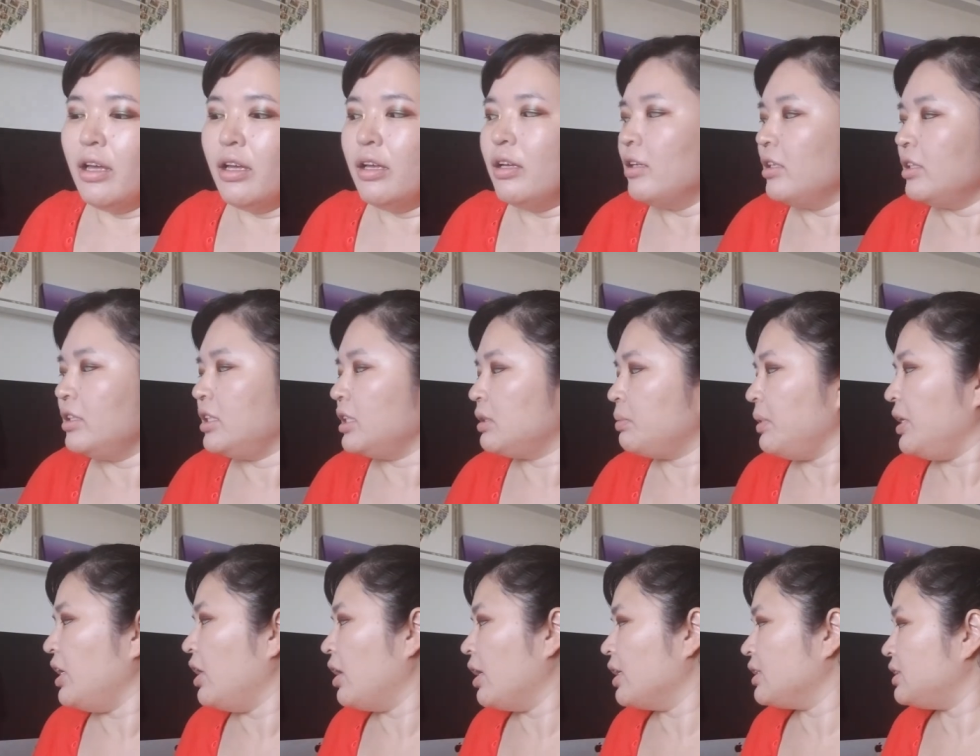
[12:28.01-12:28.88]
it'd just be
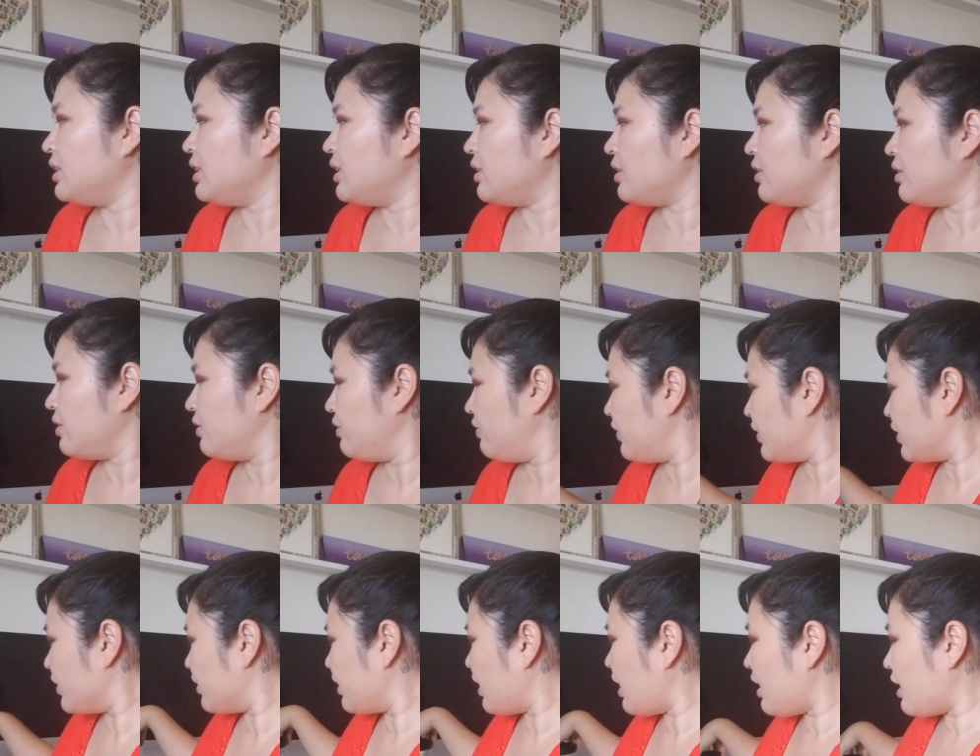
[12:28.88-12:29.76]
hard to
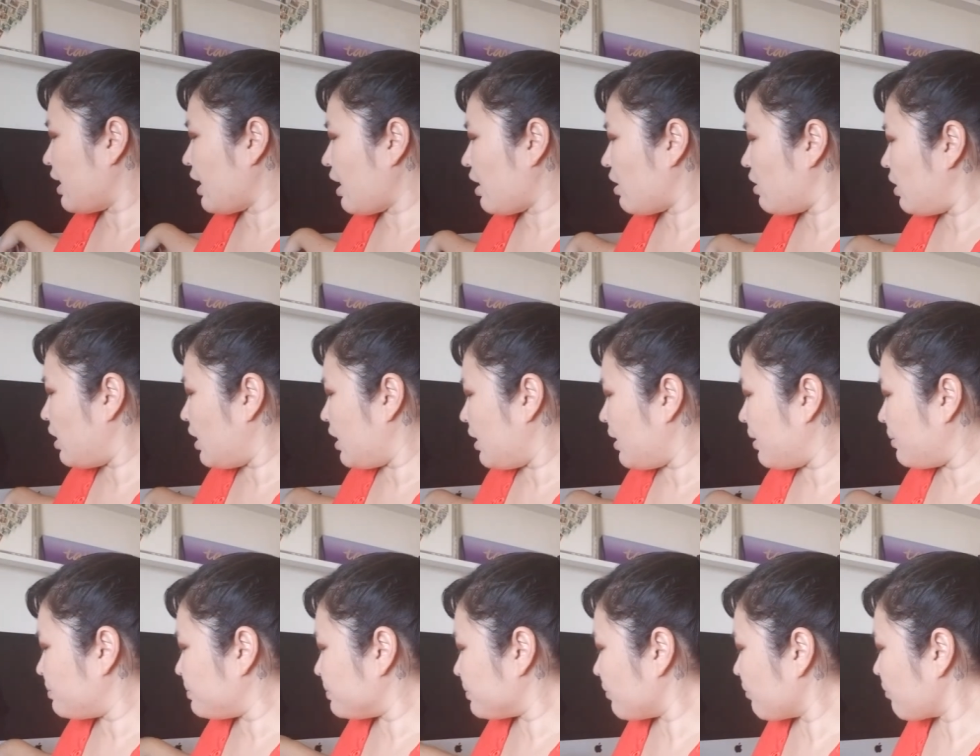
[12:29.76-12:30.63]
figure that out.
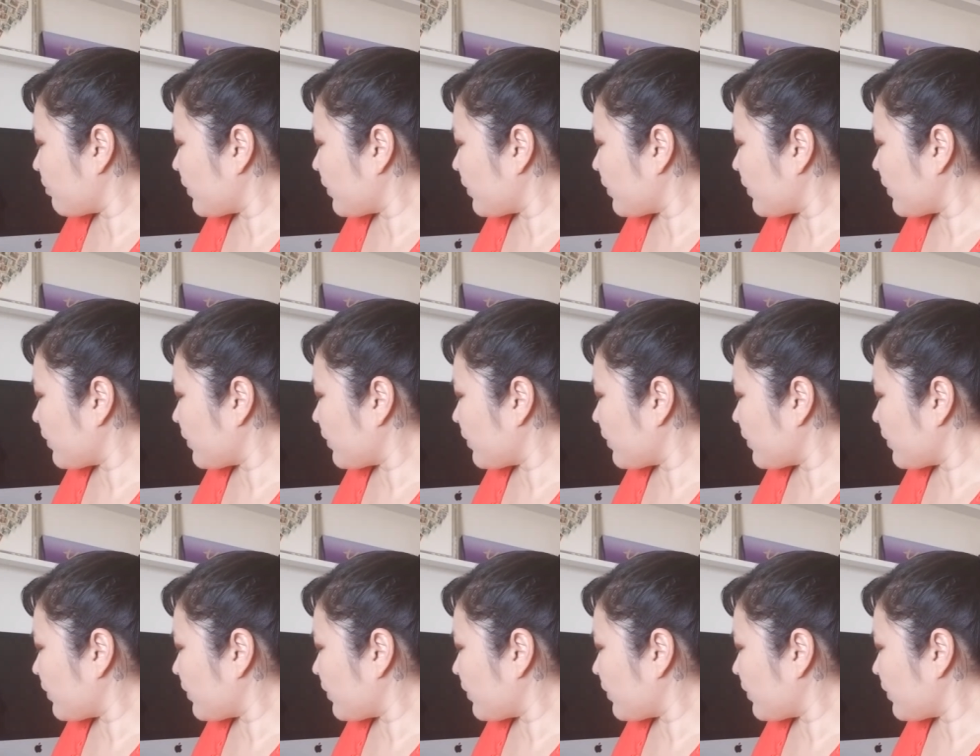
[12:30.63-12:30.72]
Um,